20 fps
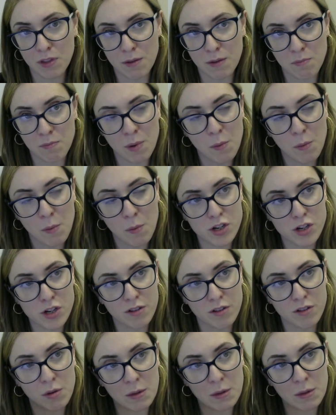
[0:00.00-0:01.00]
the
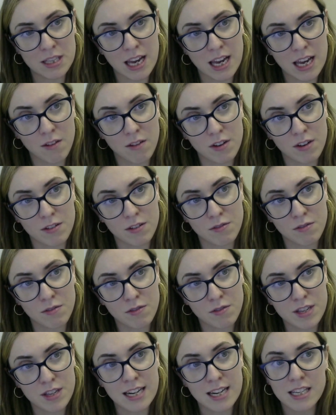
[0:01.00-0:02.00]
proportion of women
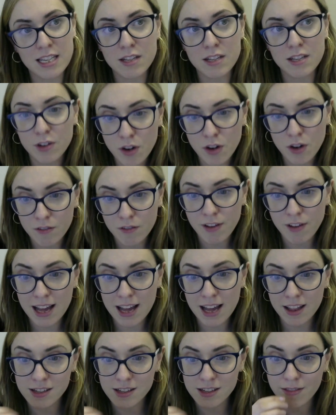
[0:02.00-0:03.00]
serving sentences for
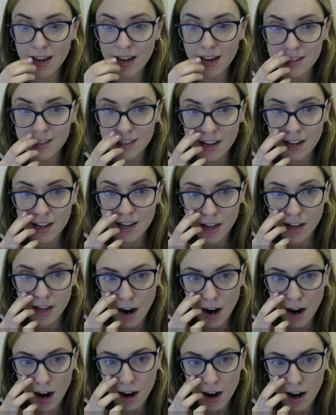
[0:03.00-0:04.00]
non-violent offences
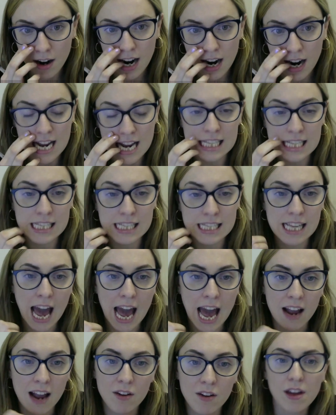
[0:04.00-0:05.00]
is
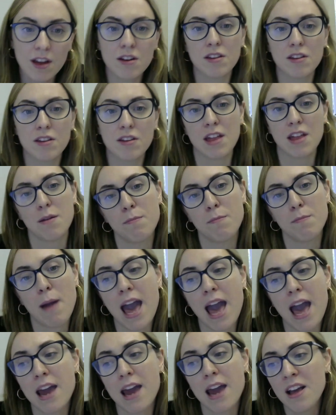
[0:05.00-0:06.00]
higher than
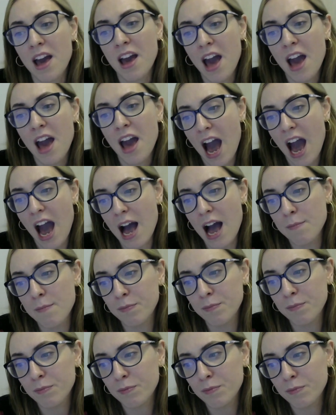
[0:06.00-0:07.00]
men.
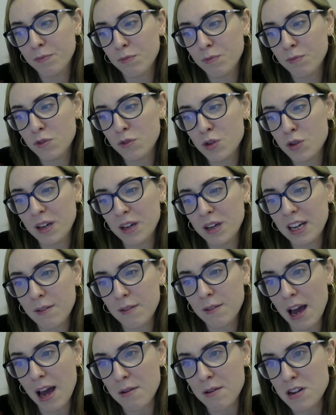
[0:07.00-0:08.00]
So
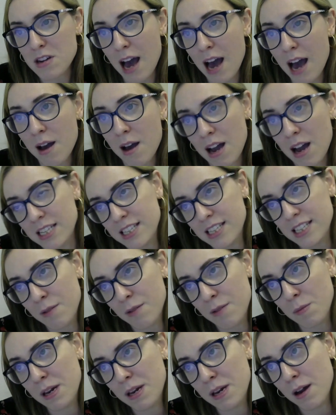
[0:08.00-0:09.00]
as I
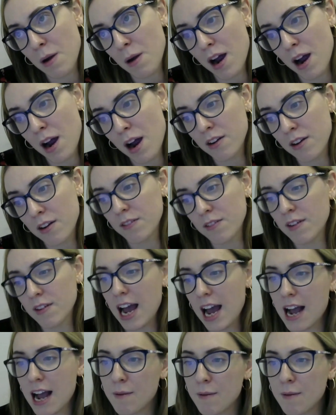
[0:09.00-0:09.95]
say, women are